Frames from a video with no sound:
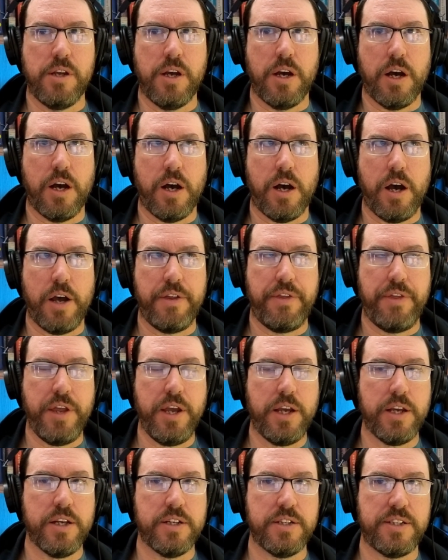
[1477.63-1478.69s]
I think
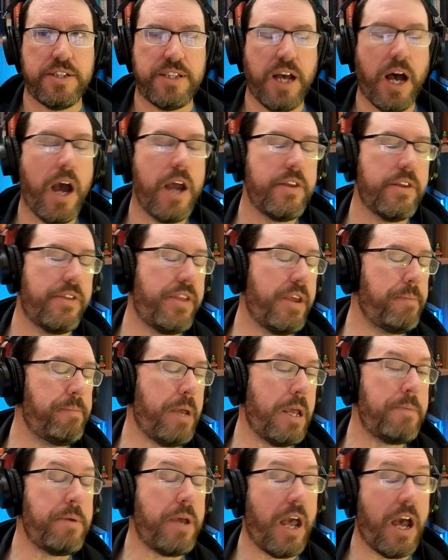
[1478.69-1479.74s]
it's a sign that they may
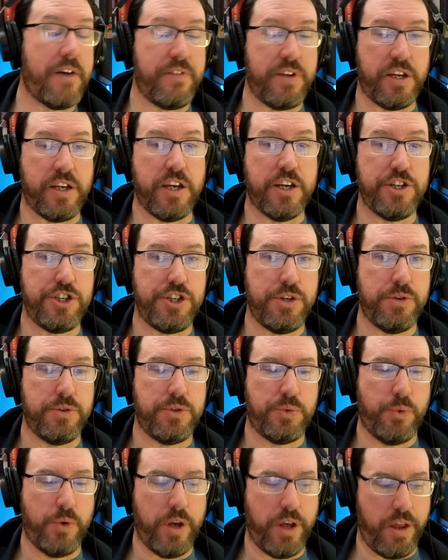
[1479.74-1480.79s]
be having issues
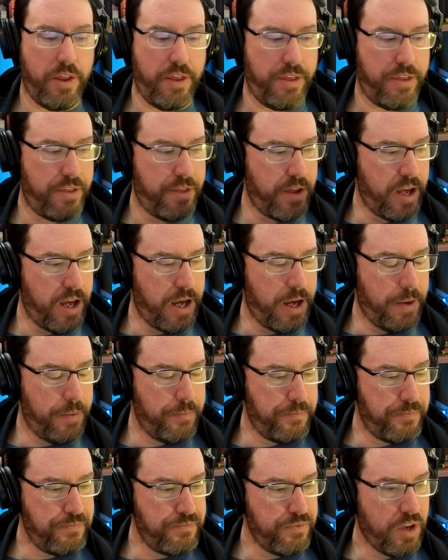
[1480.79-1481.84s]
with
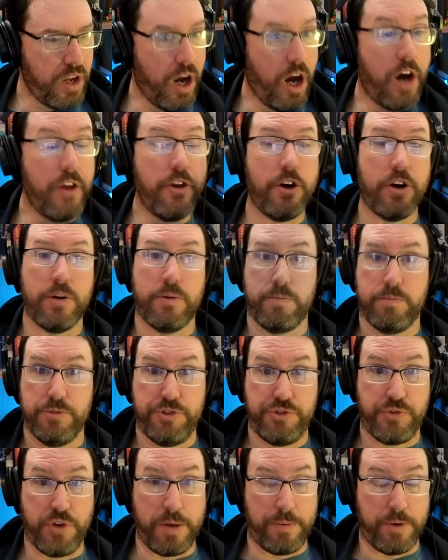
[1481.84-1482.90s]
other
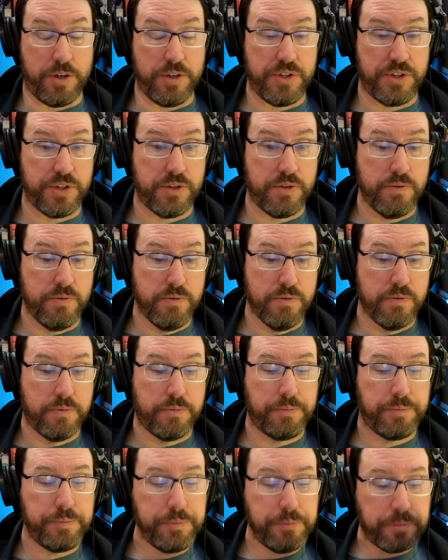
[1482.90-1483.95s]
streamers,
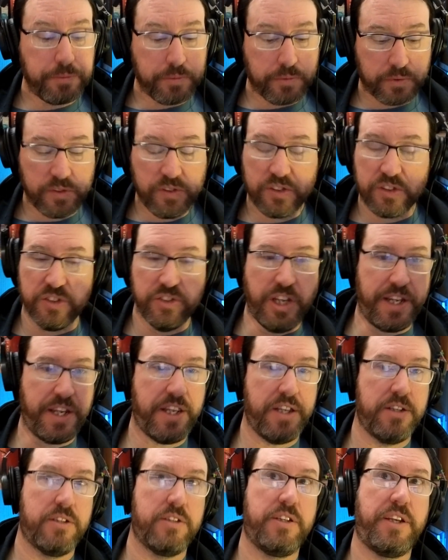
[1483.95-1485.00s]
like
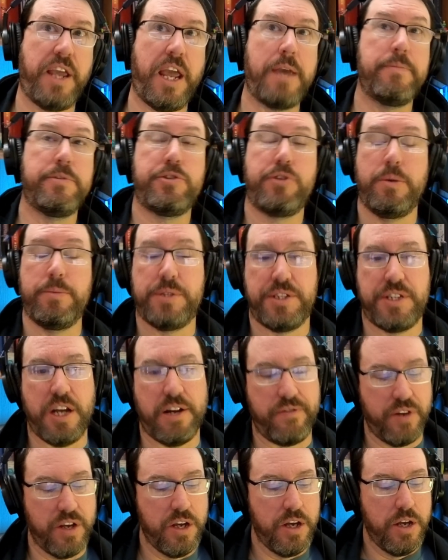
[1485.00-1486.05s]
game streams and stuff.
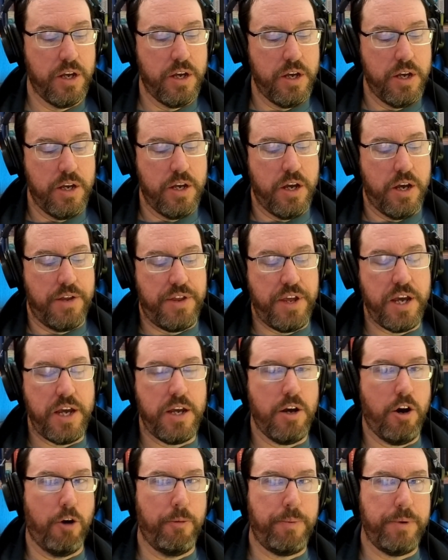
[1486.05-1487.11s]
They
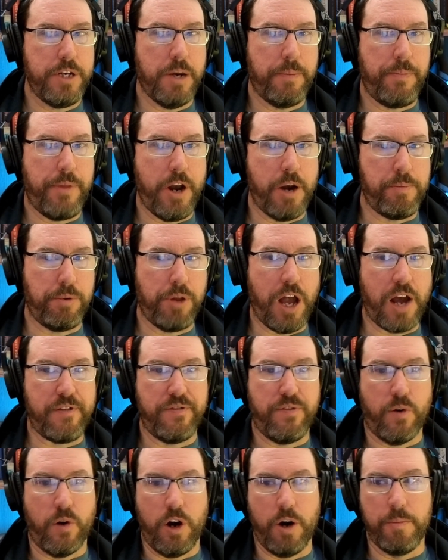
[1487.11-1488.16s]
opened up their
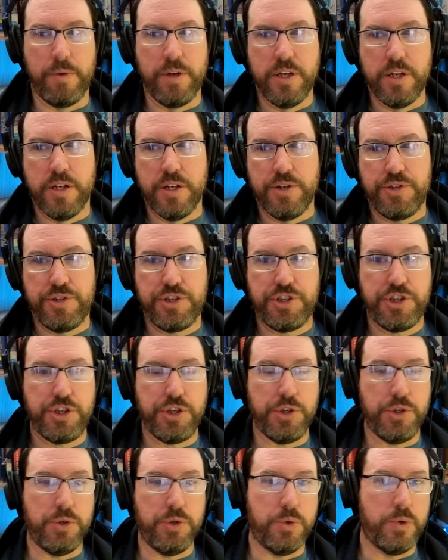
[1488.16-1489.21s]
platform
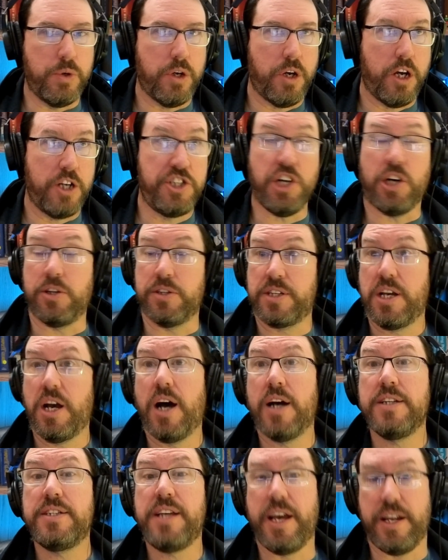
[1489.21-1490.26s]
to adult
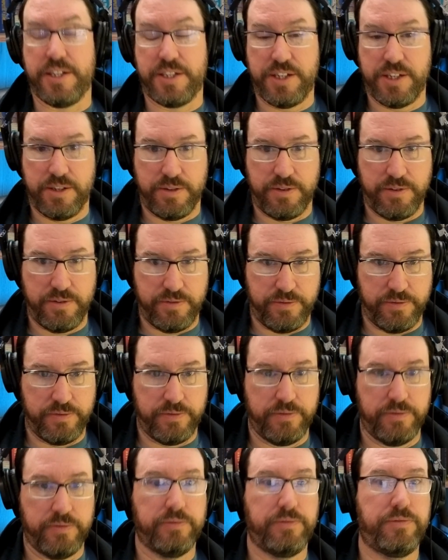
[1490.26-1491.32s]
content
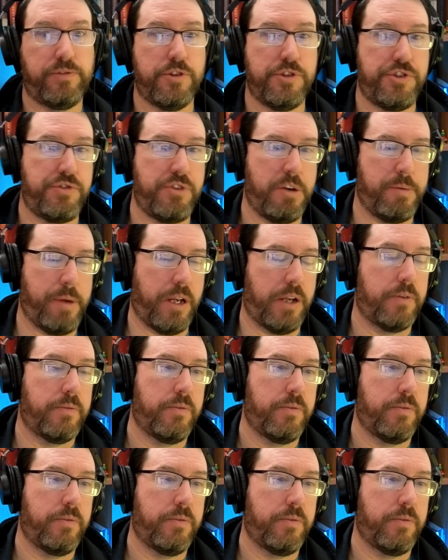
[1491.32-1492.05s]
for streaming.